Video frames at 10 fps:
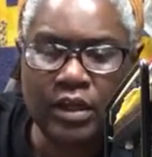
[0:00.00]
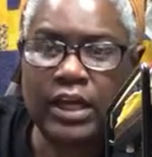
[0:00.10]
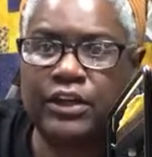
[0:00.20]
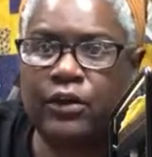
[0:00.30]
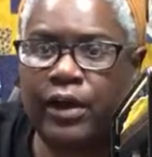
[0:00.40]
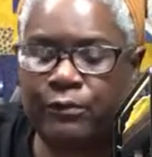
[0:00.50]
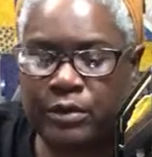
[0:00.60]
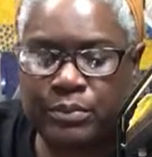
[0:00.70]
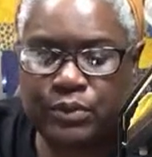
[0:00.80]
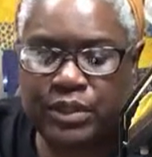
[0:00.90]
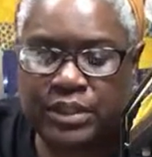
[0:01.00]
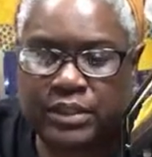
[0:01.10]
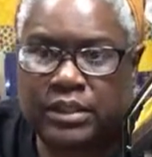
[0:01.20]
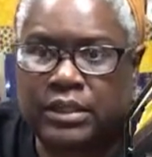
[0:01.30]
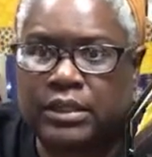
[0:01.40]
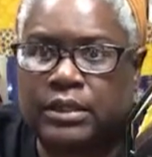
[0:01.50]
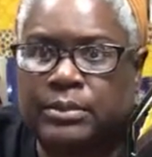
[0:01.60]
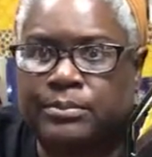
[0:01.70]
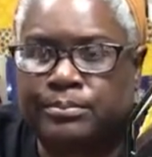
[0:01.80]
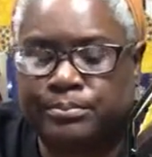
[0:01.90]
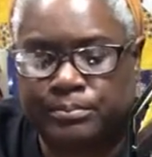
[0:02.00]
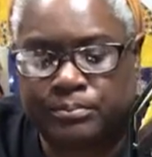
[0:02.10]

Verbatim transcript: I know I rebooted the, um,